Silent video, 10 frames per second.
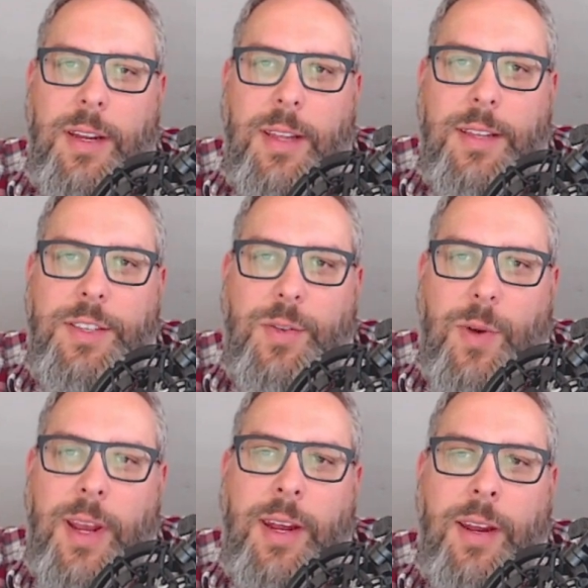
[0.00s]
Let's
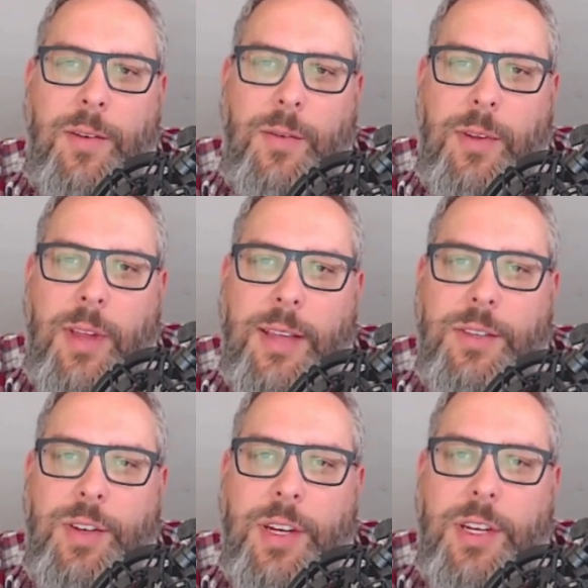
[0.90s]
try it out. We'll ask
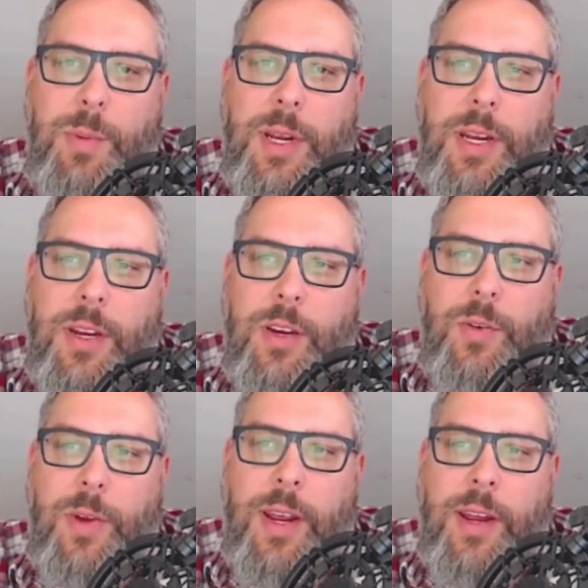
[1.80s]
ChatGPT to
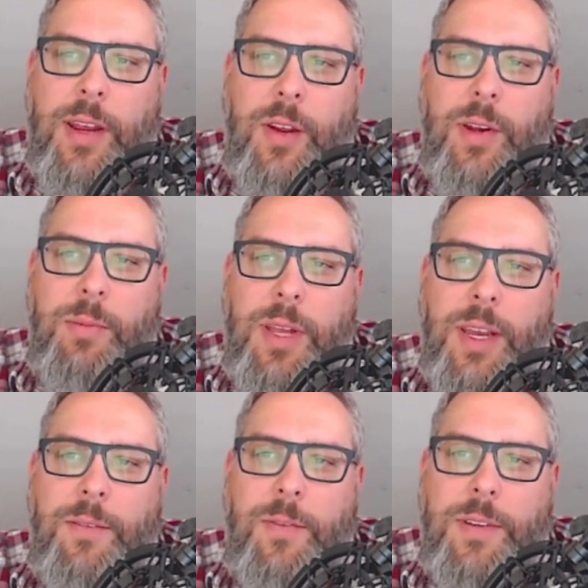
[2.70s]
create a unit
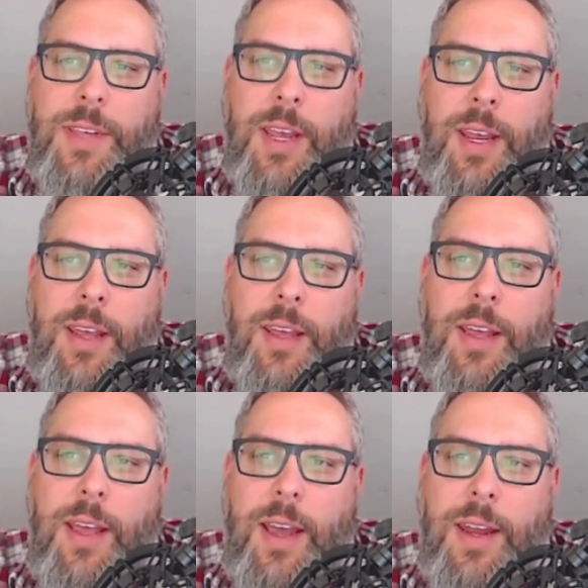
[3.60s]
plan for, say,
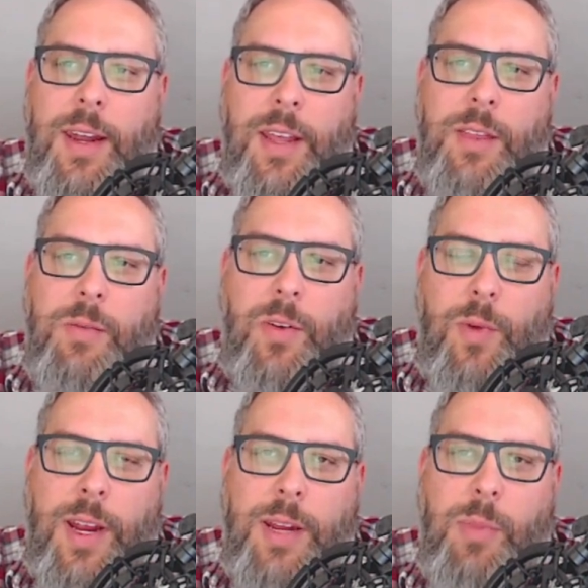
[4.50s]
a 9th
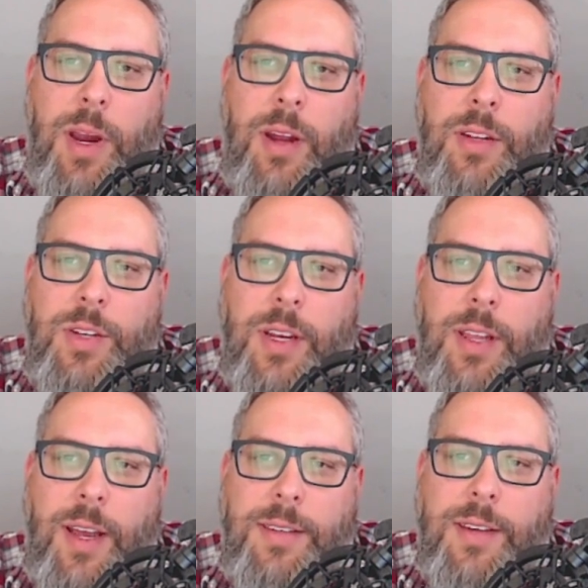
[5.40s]
grade biology
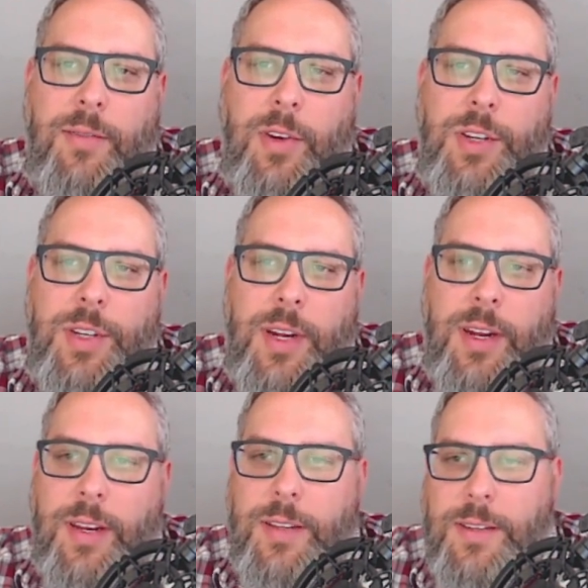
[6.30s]
class covering
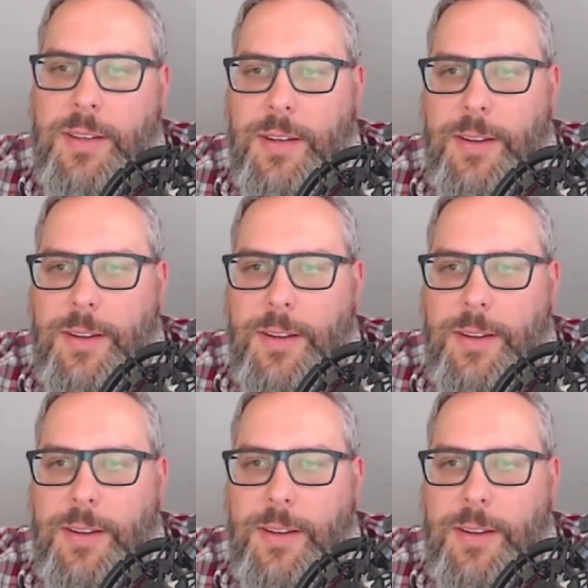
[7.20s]
genetics.